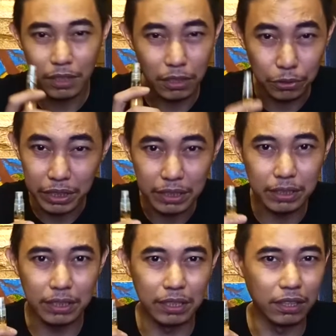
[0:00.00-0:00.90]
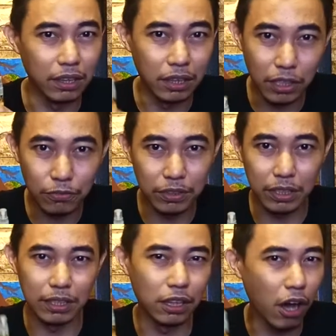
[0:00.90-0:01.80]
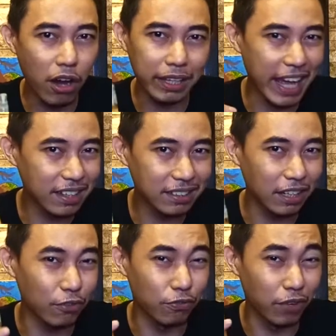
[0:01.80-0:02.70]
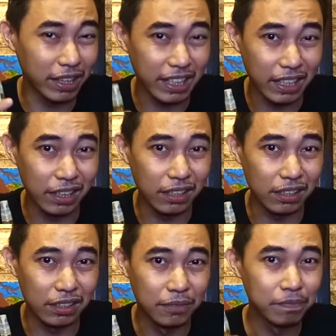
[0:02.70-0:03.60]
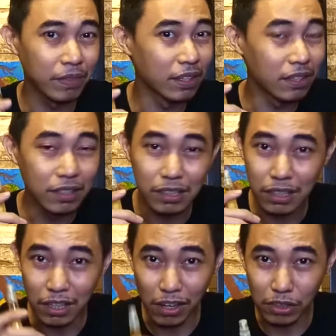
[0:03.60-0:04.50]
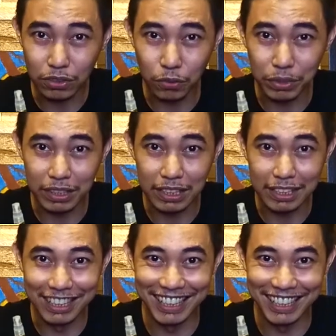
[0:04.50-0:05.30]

A really lovely, long lasting vanilla. Also with the.